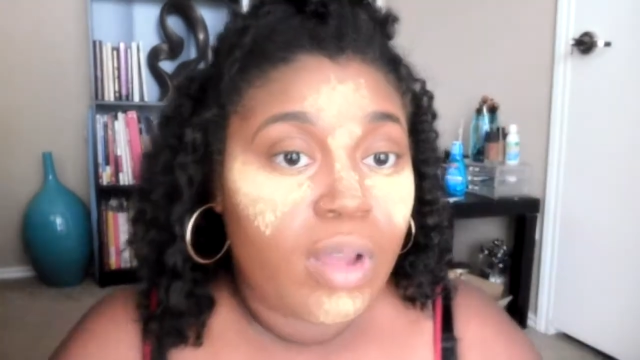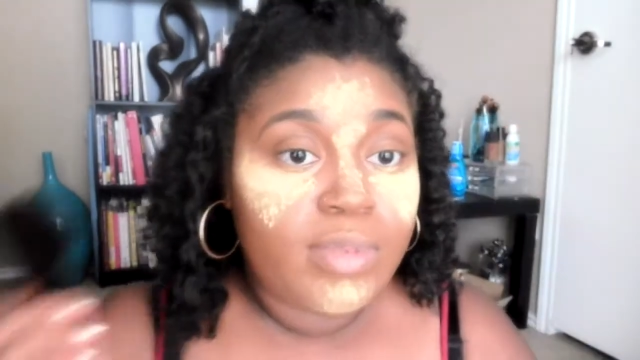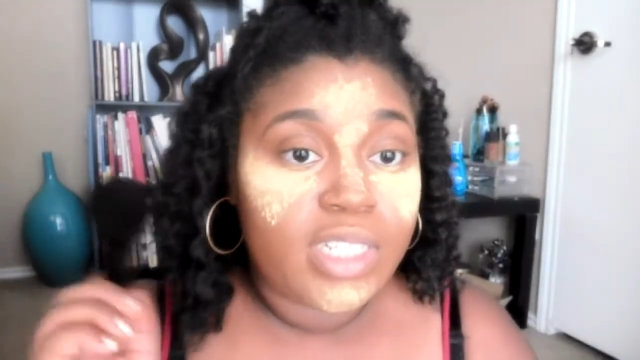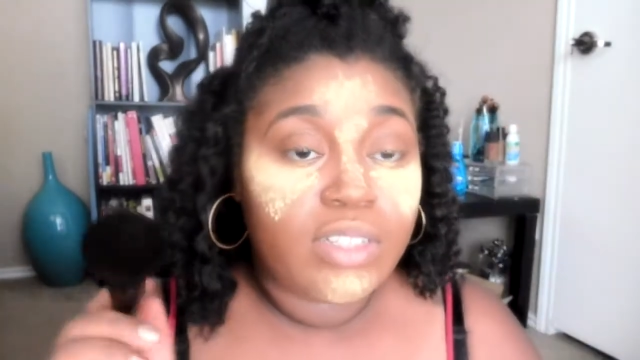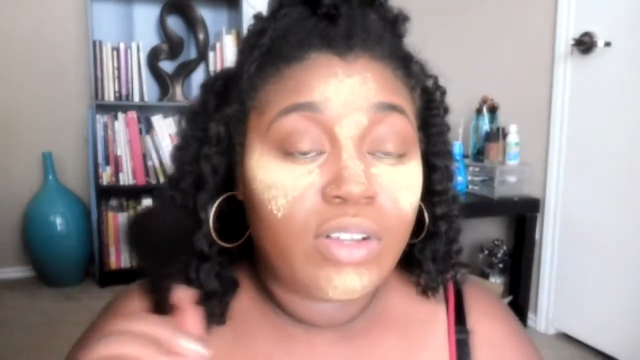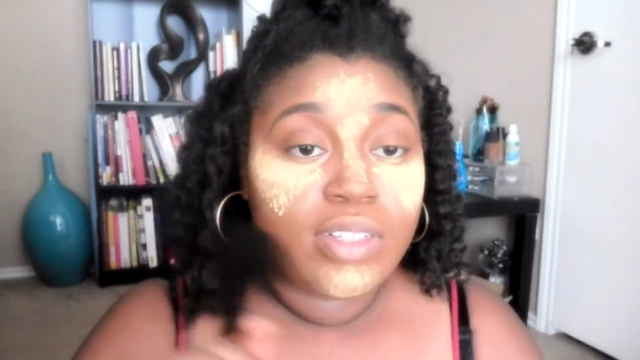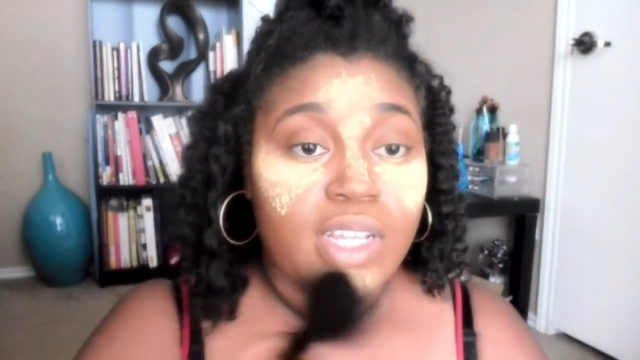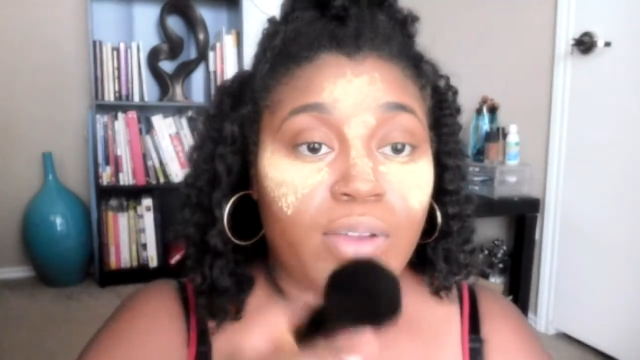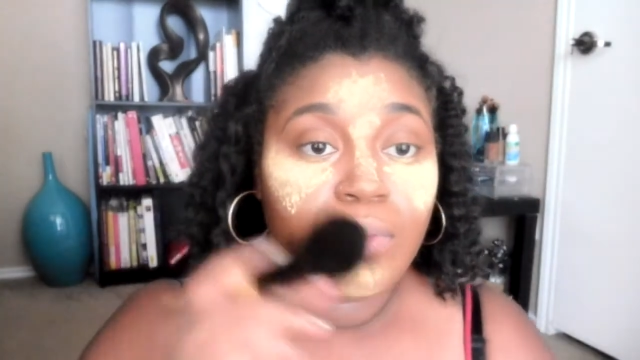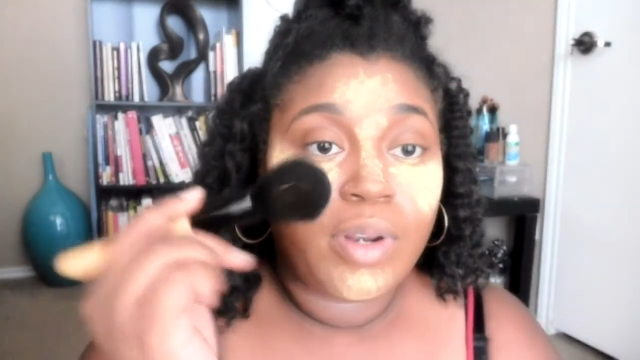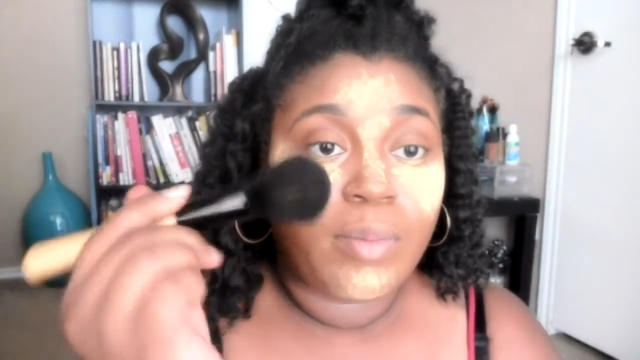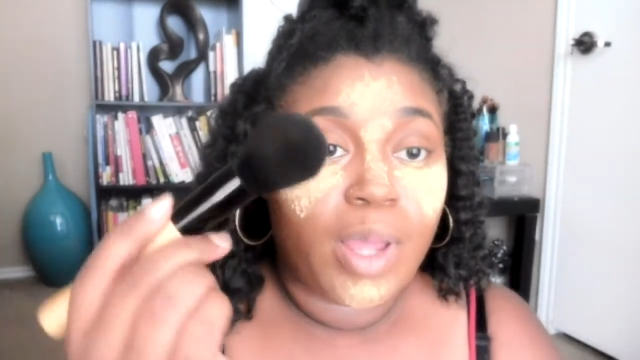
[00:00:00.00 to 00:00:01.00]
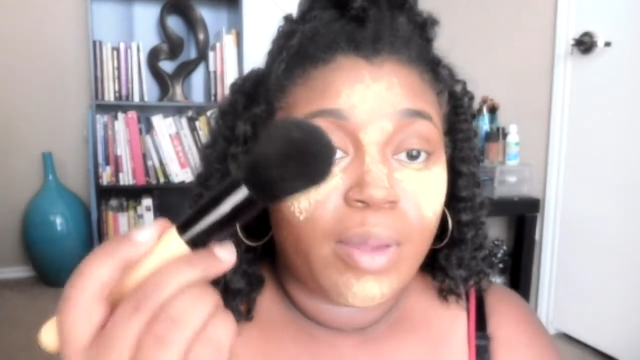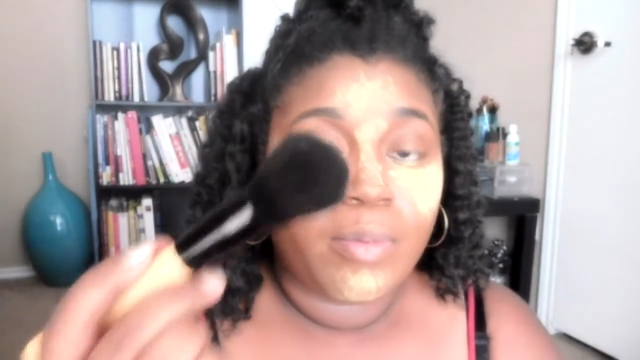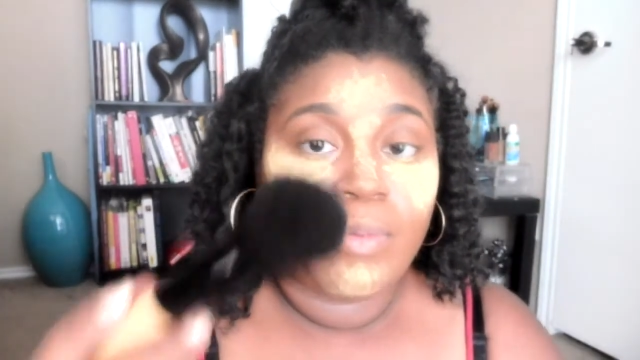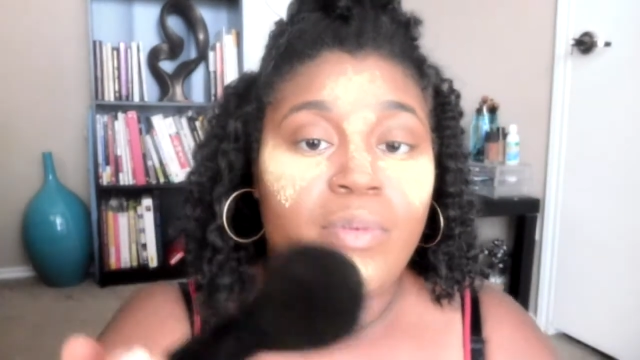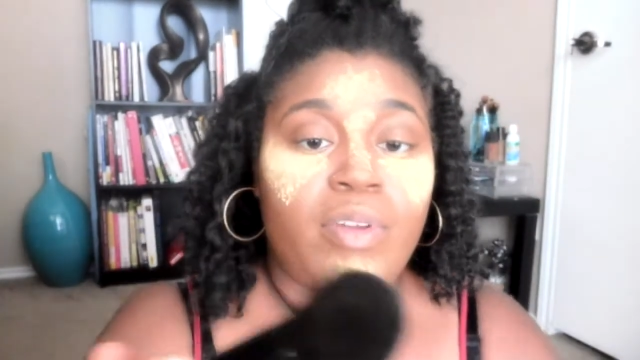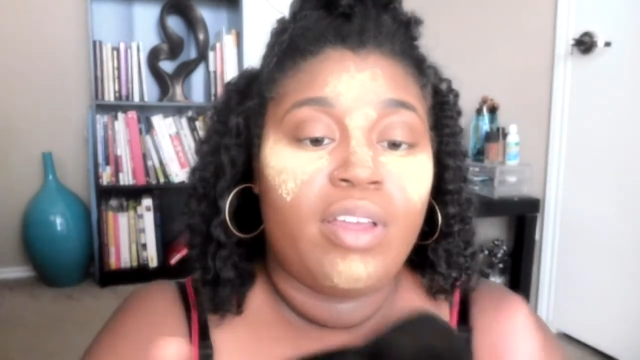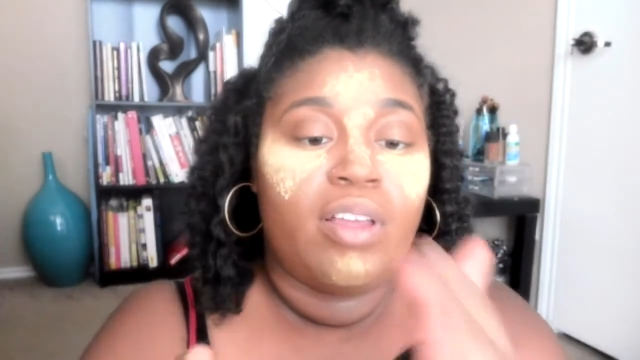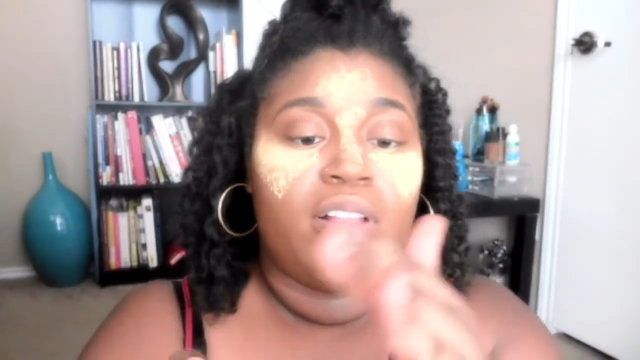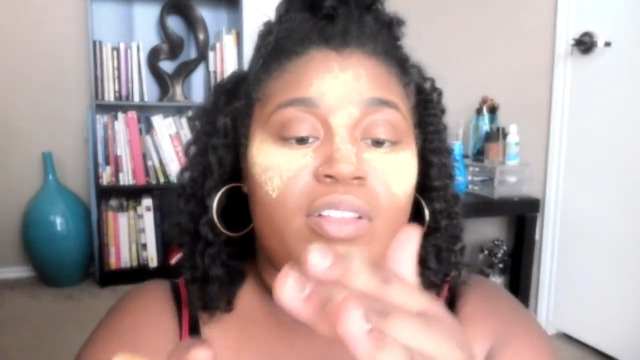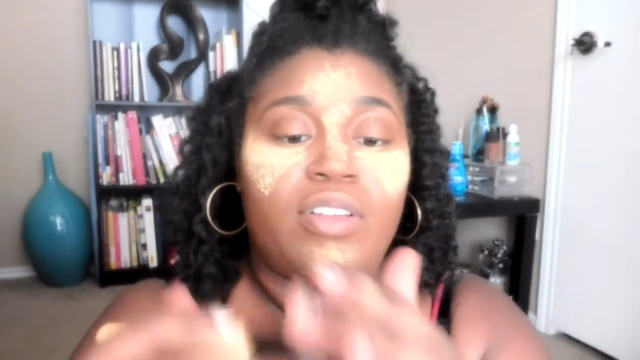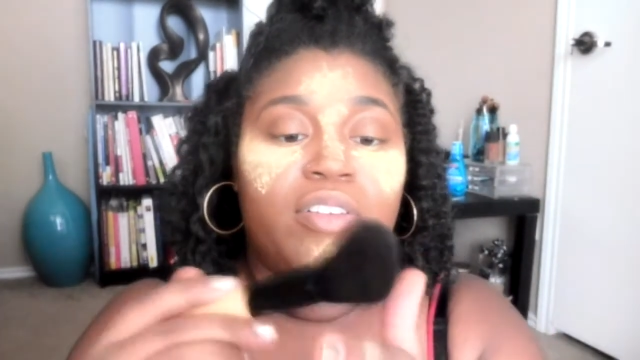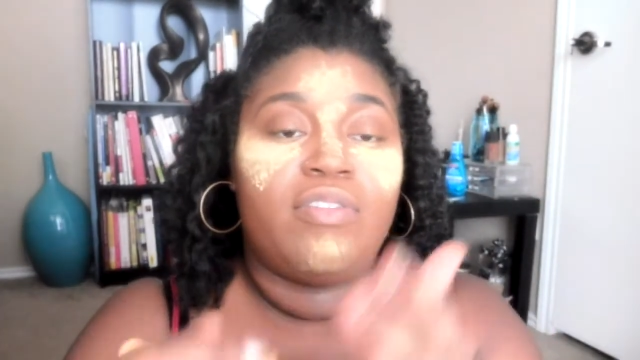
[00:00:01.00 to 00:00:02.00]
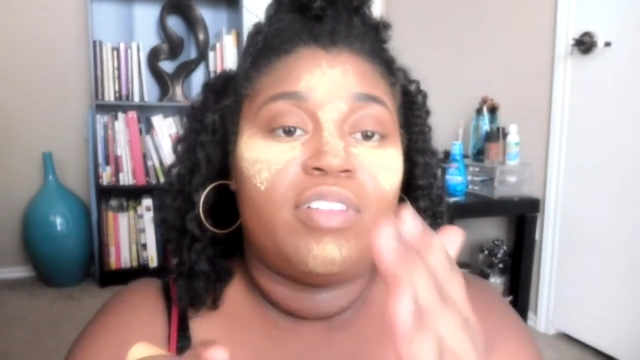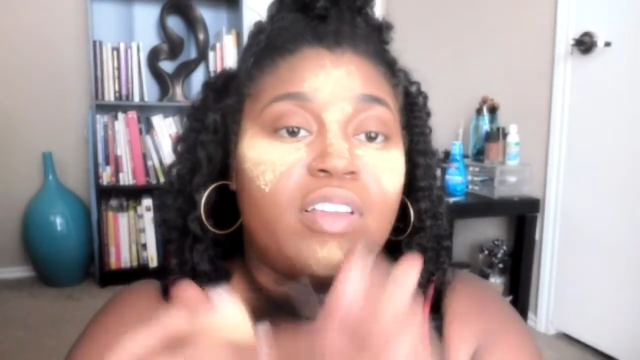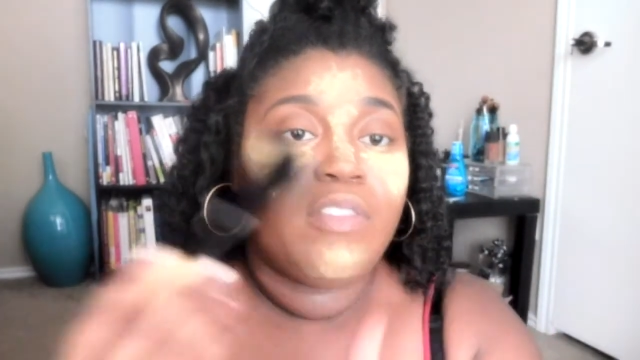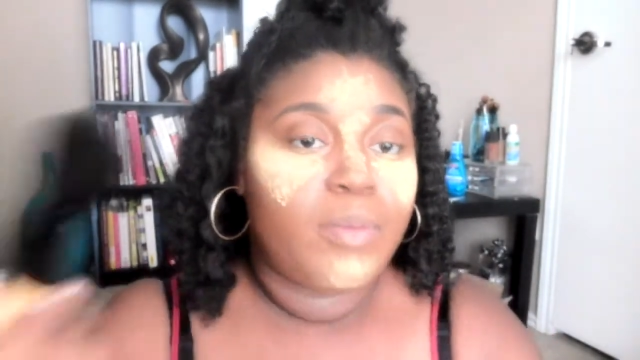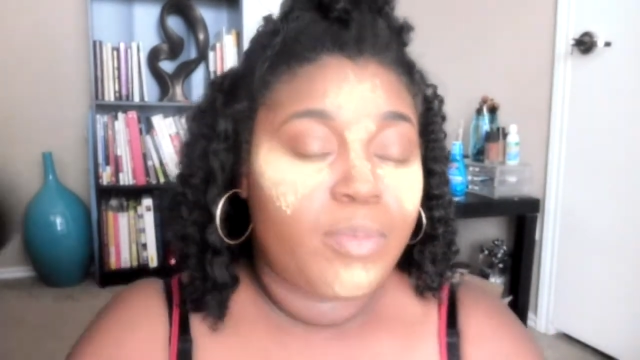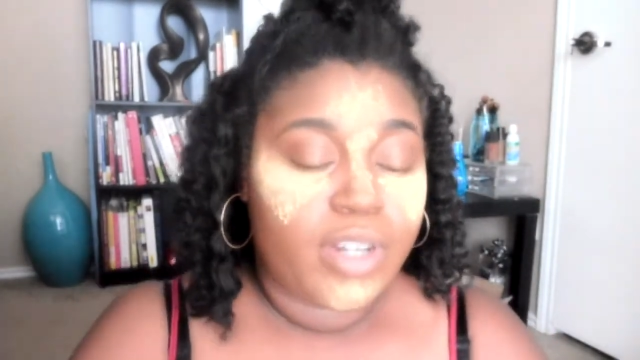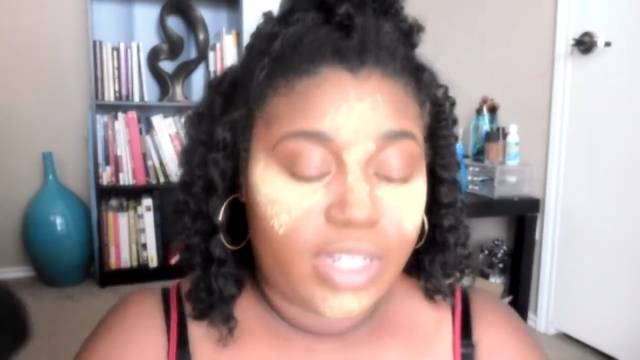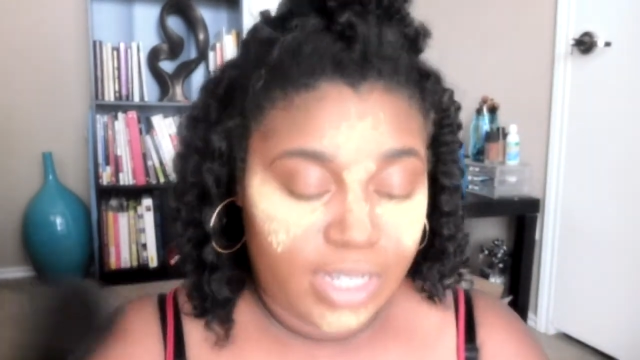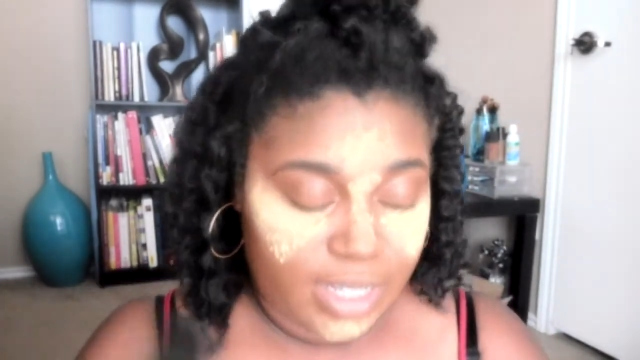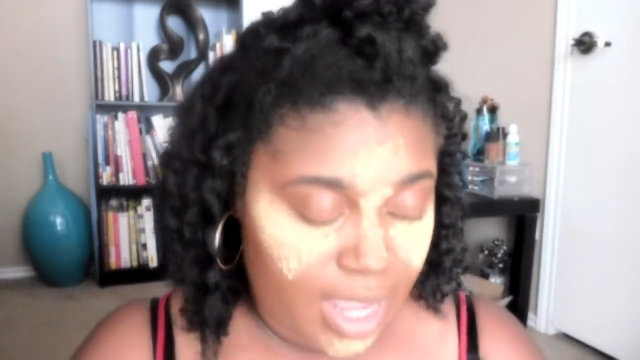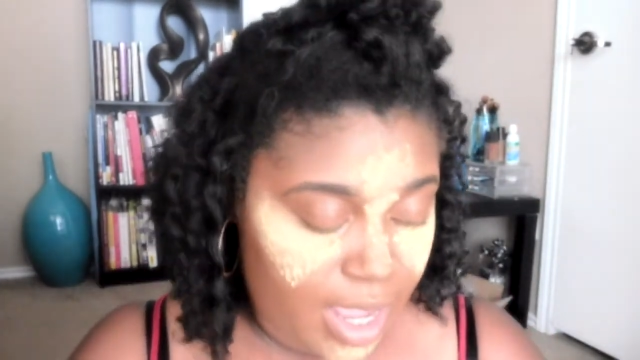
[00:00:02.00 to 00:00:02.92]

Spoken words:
I'm just gonna take one of my little fluffy brushes